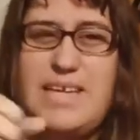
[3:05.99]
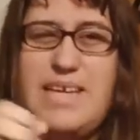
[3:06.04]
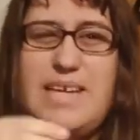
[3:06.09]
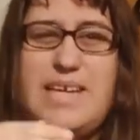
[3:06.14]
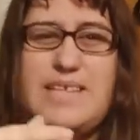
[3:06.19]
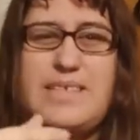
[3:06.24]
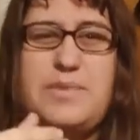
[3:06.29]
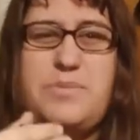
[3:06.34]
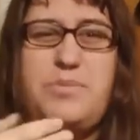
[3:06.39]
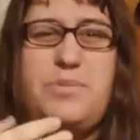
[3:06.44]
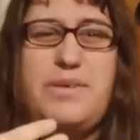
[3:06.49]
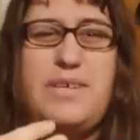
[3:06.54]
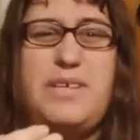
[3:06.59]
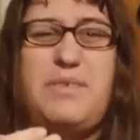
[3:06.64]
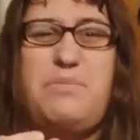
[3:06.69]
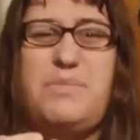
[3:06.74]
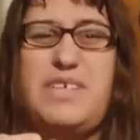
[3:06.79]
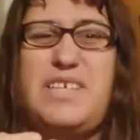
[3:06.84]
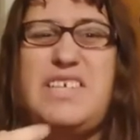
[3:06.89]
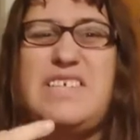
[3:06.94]
It's pretty
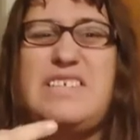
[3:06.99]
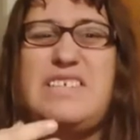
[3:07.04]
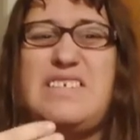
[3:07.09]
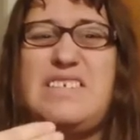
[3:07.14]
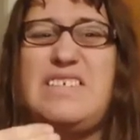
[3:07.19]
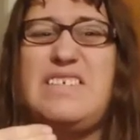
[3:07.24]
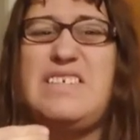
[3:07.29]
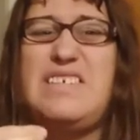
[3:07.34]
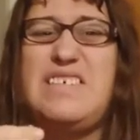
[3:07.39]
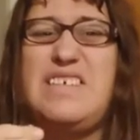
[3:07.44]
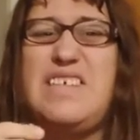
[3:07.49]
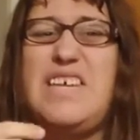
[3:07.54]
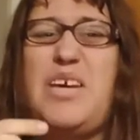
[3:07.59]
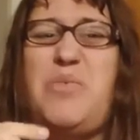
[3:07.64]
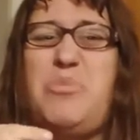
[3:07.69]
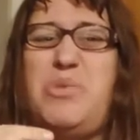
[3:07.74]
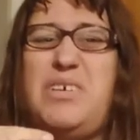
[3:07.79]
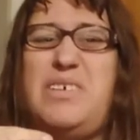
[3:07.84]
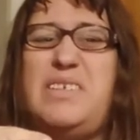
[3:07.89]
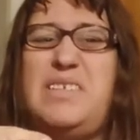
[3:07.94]
medicinal and
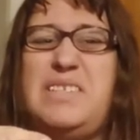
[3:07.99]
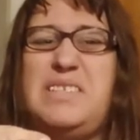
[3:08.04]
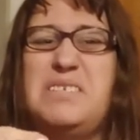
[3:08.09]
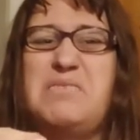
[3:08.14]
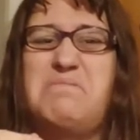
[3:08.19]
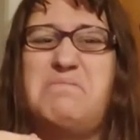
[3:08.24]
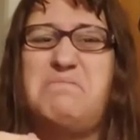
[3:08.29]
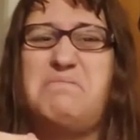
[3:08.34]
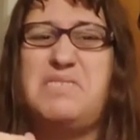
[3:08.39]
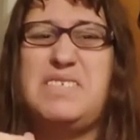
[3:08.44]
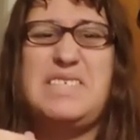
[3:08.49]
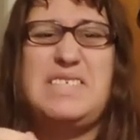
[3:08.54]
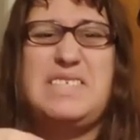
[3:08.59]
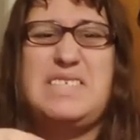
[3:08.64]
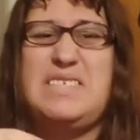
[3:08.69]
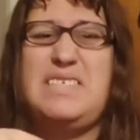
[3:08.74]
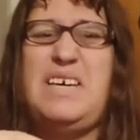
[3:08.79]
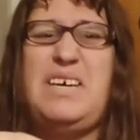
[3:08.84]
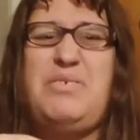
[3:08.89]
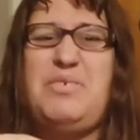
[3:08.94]
chemical.
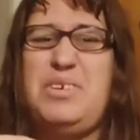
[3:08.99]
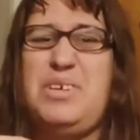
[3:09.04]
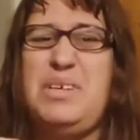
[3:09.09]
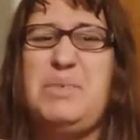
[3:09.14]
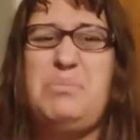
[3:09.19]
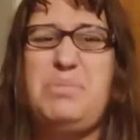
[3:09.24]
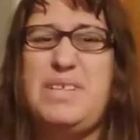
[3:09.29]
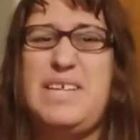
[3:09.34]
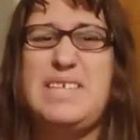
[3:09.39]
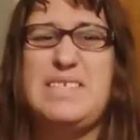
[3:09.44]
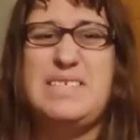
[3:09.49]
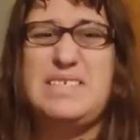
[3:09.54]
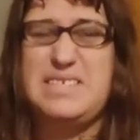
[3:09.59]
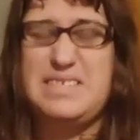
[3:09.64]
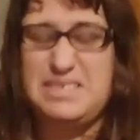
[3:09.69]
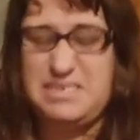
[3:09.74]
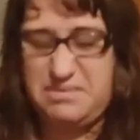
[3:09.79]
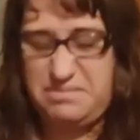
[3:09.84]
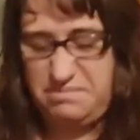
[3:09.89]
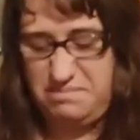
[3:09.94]
It's not very
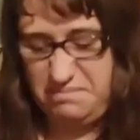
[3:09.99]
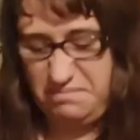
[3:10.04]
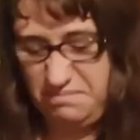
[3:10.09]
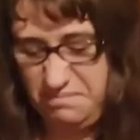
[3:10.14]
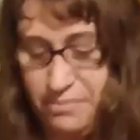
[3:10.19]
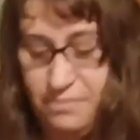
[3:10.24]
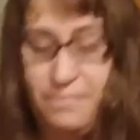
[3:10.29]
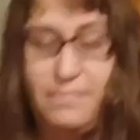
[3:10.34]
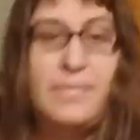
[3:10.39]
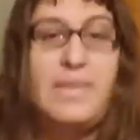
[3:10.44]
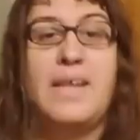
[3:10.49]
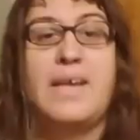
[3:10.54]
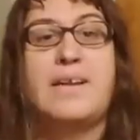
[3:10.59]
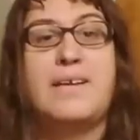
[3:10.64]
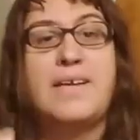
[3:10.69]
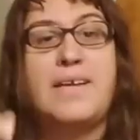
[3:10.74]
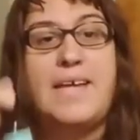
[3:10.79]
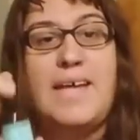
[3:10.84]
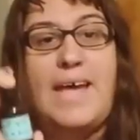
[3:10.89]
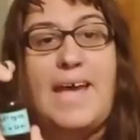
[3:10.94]
pleasant.
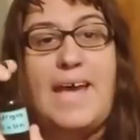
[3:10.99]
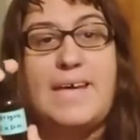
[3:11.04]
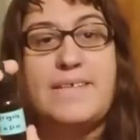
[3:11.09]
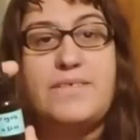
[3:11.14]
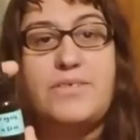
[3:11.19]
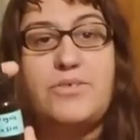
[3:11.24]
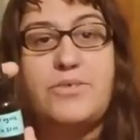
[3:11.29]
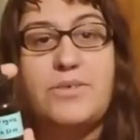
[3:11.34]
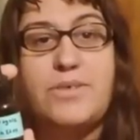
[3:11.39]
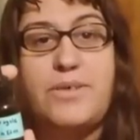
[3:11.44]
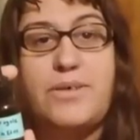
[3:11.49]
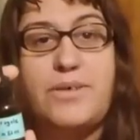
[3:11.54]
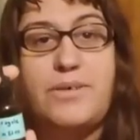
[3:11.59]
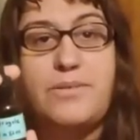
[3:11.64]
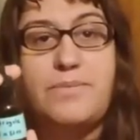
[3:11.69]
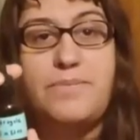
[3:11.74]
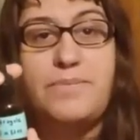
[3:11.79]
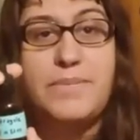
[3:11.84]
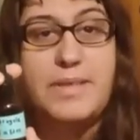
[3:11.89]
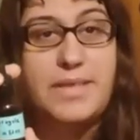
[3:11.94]
Estragol,
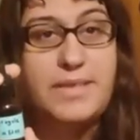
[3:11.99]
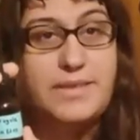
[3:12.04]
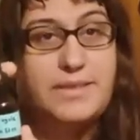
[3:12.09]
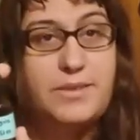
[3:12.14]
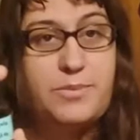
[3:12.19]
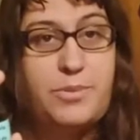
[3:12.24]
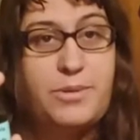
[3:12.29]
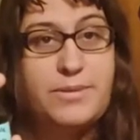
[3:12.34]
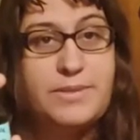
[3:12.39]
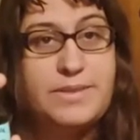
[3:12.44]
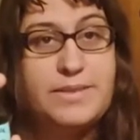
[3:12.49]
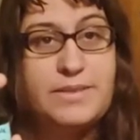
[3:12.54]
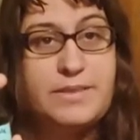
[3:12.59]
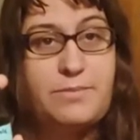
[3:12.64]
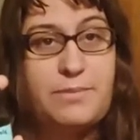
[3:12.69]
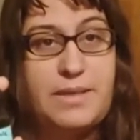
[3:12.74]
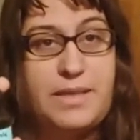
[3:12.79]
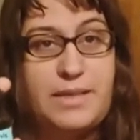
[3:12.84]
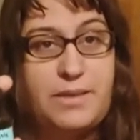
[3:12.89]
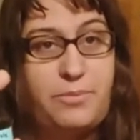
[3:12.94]
supposed to
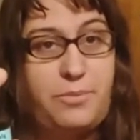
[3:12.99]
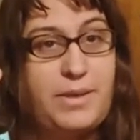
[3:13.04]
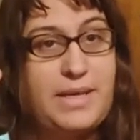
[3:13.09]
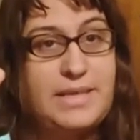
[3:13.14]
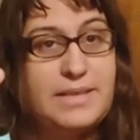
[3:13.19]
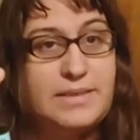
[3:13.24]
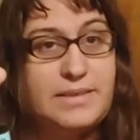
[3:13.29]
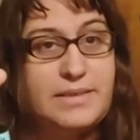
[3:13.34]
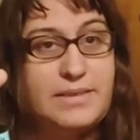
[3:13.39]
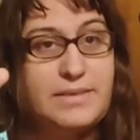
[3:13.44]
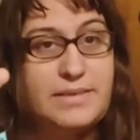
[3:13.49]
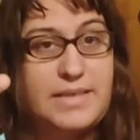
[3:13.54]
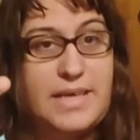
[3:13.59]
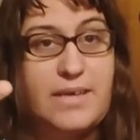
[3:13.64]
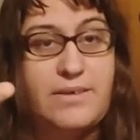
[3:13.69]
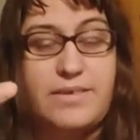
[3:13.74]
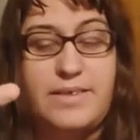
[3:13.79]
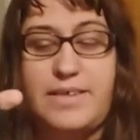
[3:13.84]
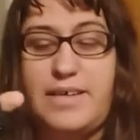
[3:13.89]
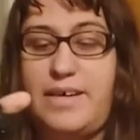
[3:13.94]
smell like basil,
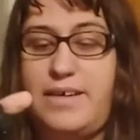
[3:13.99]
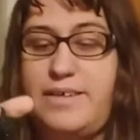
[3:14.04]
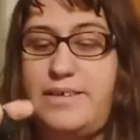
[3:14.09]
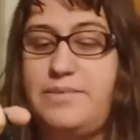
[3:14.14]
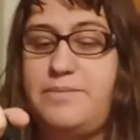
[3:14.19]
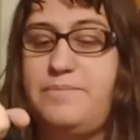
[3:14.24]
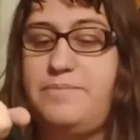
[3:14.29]
tarragon.